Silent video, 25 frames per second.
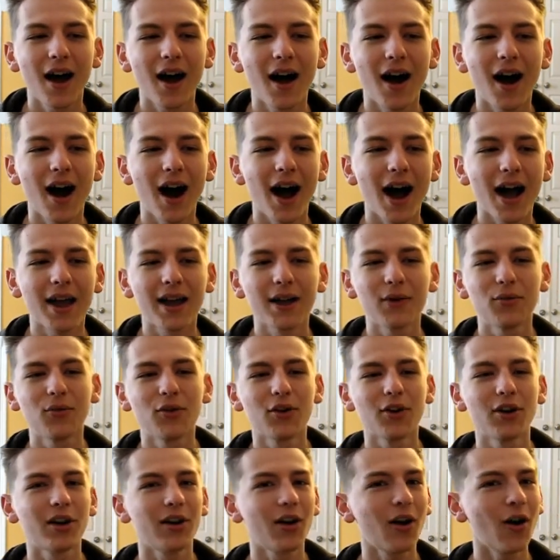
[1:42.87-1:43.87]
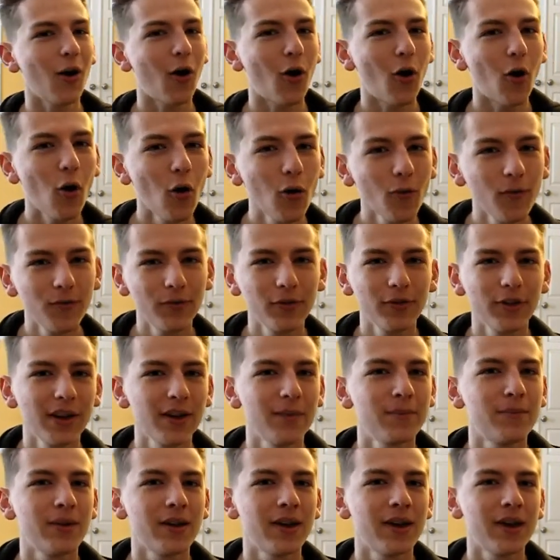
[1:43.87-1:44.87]
I would hopefully
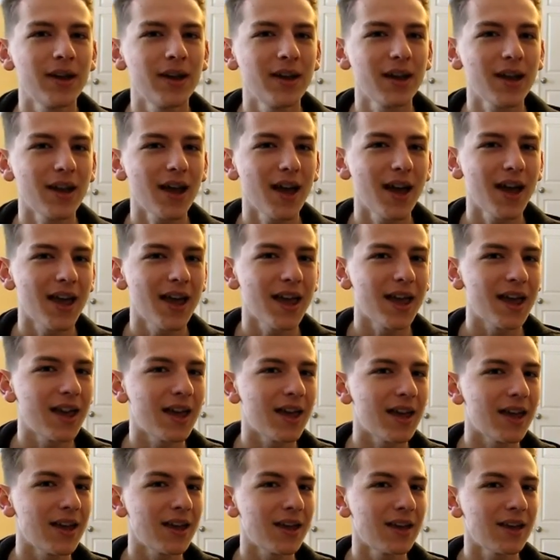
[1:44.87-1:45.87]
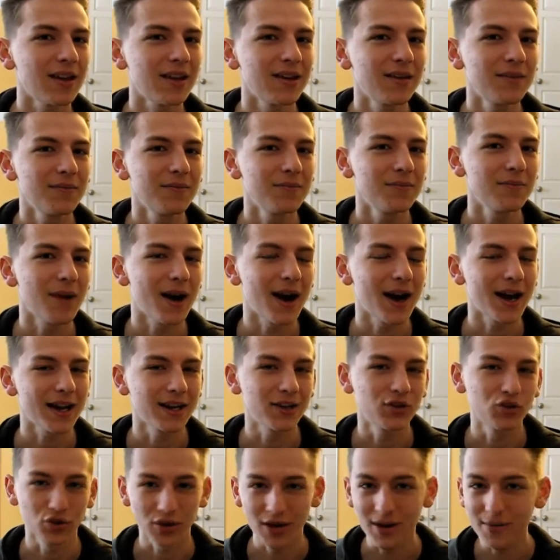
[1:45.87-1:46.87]
be in my
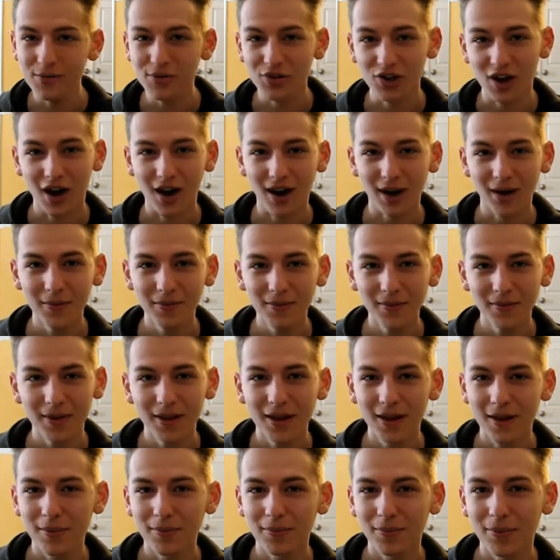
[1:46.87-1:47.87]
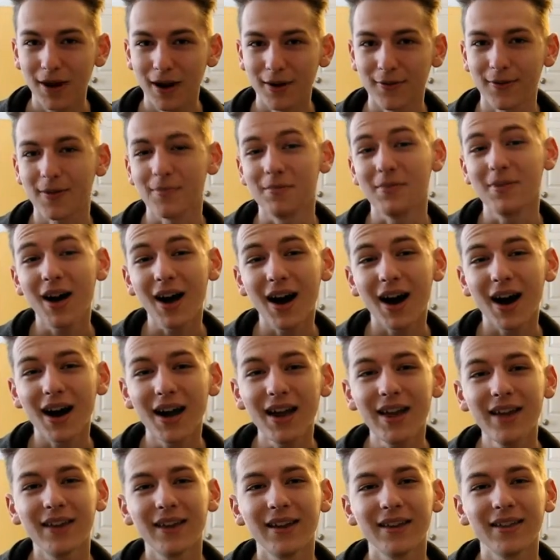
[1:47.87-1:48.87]
dream job, but if I'm
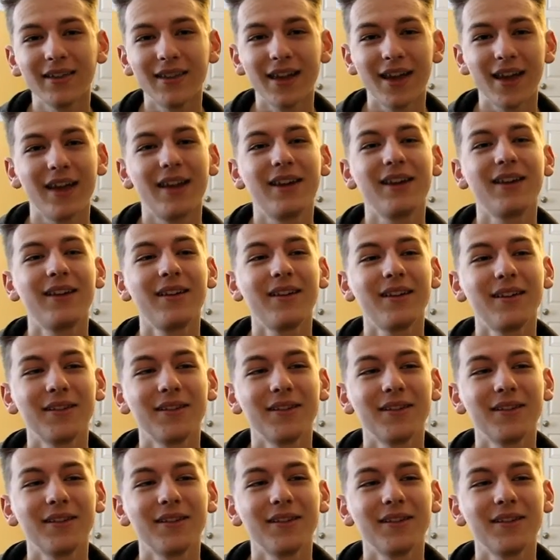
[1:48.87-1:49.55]
not, then